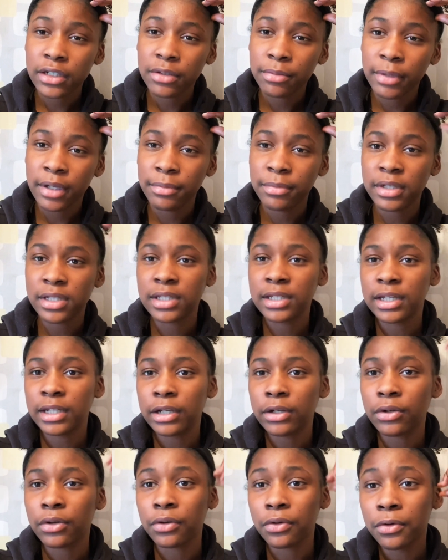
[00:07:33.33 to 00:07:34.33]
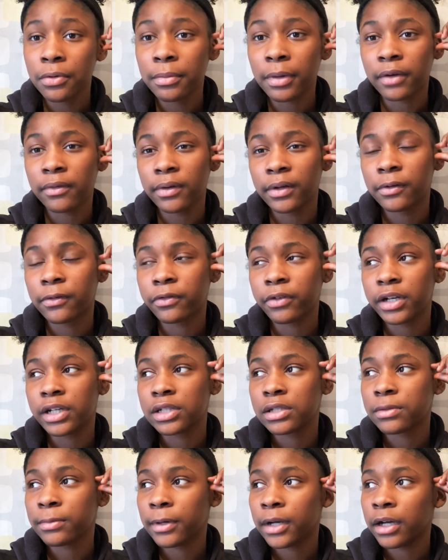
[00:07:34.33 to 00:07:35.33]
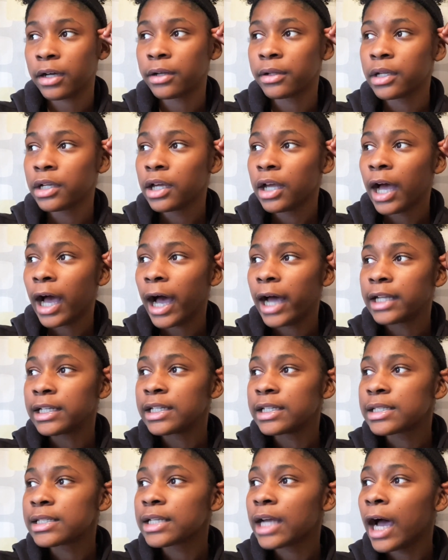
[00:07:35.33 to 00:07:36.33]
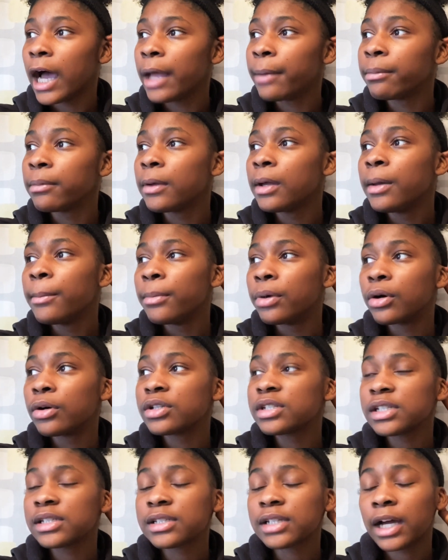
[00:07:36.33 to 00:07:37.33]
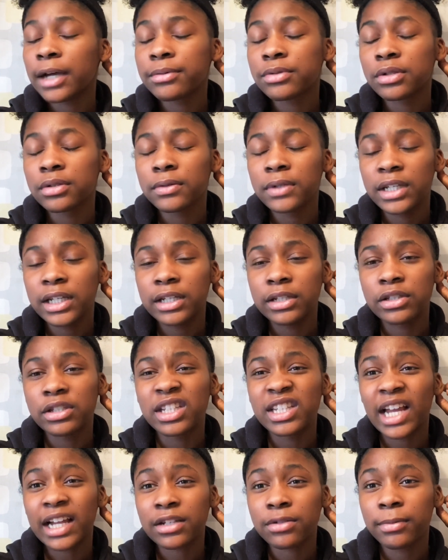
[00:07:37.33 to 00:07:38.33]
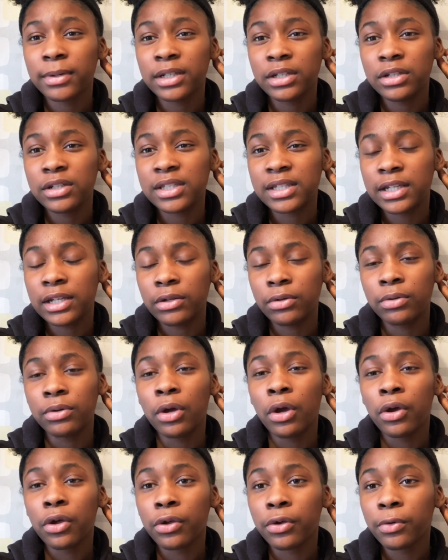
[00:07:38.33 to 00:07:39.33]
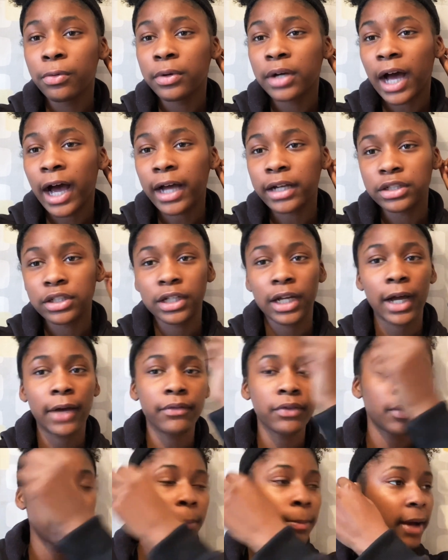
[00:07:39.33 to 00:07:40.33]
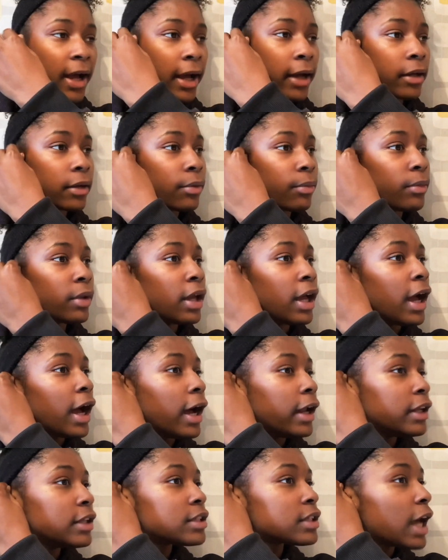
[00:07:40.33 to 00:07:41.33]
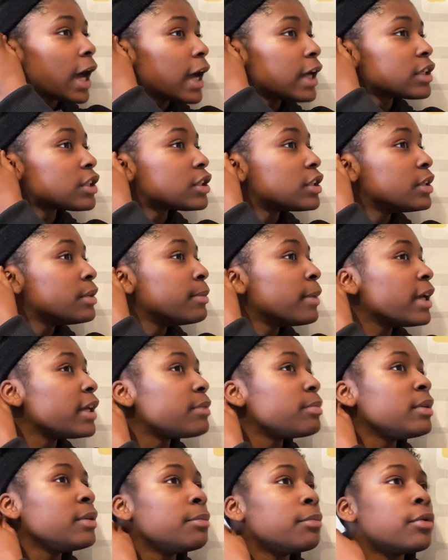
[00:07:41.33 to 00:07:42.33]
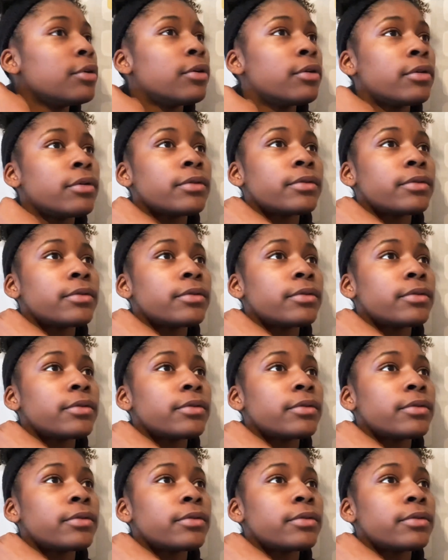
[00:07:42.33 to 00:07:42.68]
made me see who my real friends were at this time, because in times of need, that's when you see who will actually have your back. And it's actually made me more